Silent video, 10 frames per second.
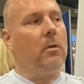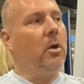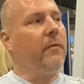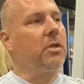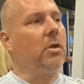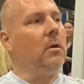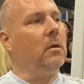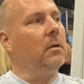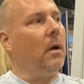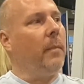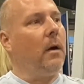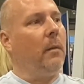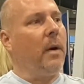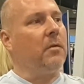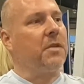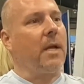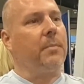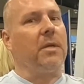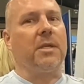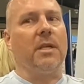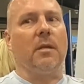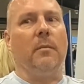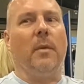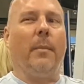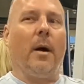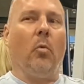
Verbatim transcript: You have a certain amount of skepticism about